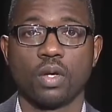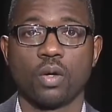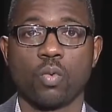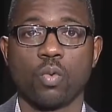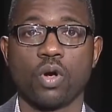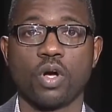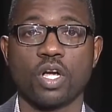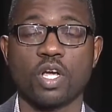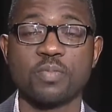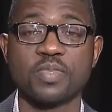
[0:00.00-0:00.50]

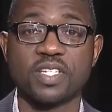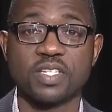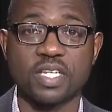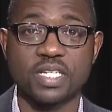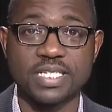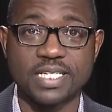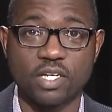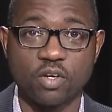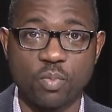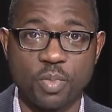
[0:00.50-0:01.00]
Welcome to the
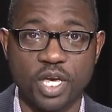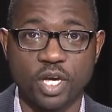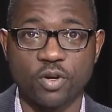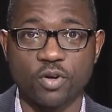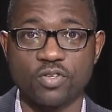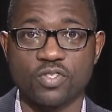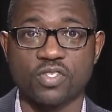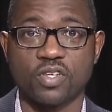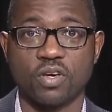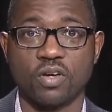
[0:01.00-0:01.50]

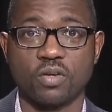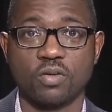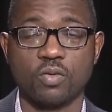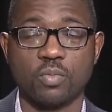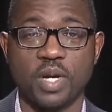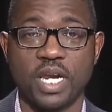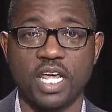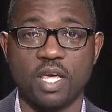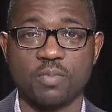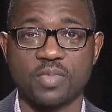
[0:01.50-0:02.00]
Dealmaker Zone.
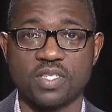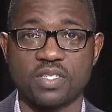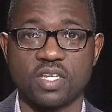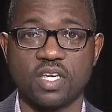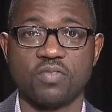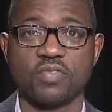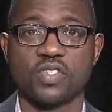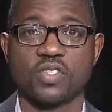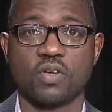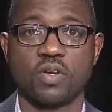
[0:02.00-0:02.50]
My name's
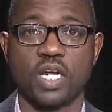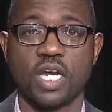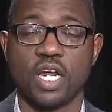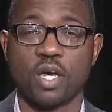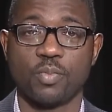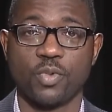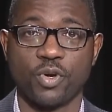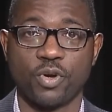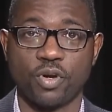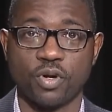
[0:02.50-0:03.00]
Stevenson and
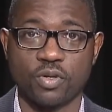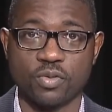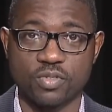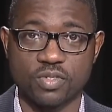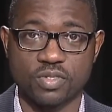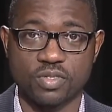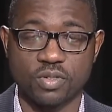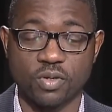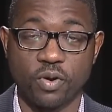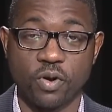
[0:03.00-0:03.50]
I'm your
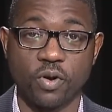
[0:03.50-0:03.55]
host.